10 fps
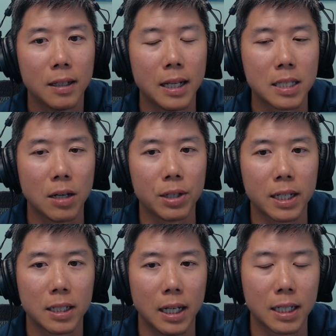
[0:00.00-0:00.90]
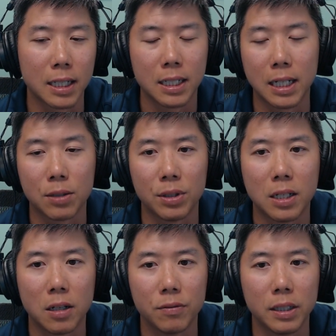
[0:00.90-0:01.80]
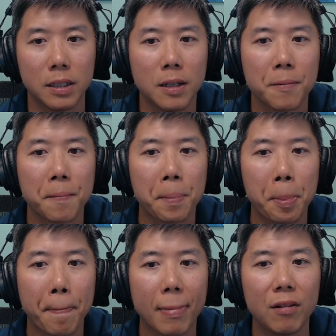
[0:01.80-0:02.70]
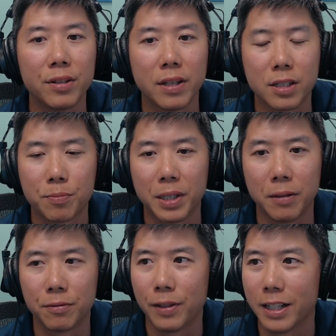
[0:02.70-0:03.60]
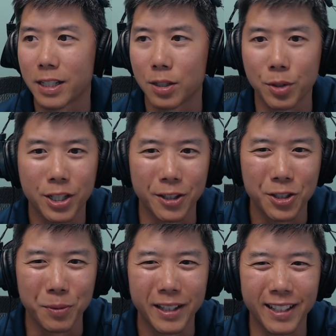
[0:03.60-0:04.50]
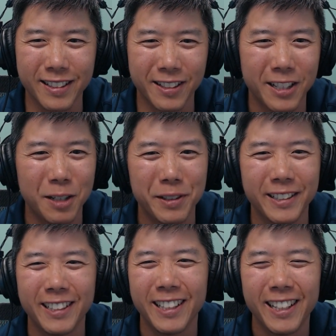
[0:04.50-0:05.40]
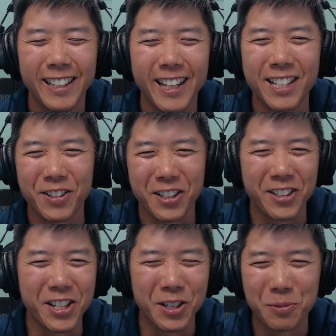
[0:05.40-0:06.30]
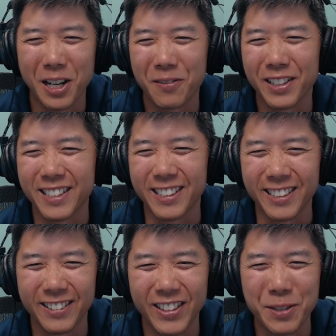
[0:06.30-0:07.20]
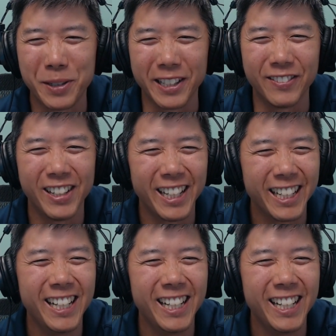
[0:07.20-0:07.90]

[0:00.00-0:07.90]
That's how we, I got connected with Darvin. we since become friends because we share so many things in common. His recreational properties are much bigger than mine.